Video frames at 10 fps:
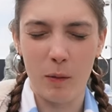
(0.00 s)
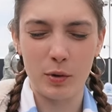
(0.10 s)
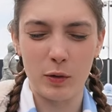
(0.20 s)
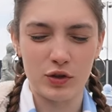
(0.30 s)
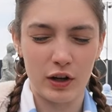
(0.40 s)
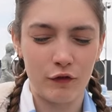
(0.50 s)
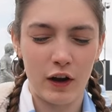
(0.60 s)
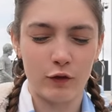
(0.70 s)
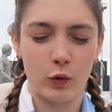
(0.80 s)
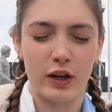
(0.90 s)
But it was like £5.
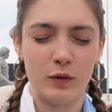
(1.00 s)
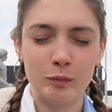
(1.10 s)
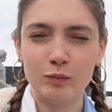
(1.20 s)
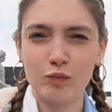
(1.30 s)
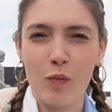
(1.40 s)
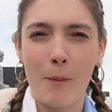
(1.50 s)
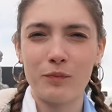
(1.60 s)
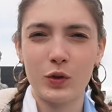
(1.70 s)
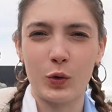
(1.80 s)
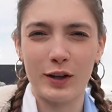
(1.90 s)

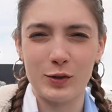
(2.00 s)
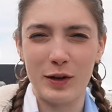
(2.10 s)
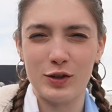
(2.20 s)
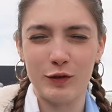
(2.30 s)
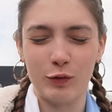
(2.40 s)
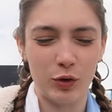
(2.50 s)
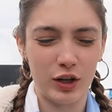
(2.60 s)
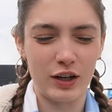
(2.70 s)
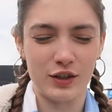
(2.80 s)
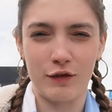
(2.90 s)
Quite expensive for what
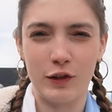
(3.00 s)
it is, I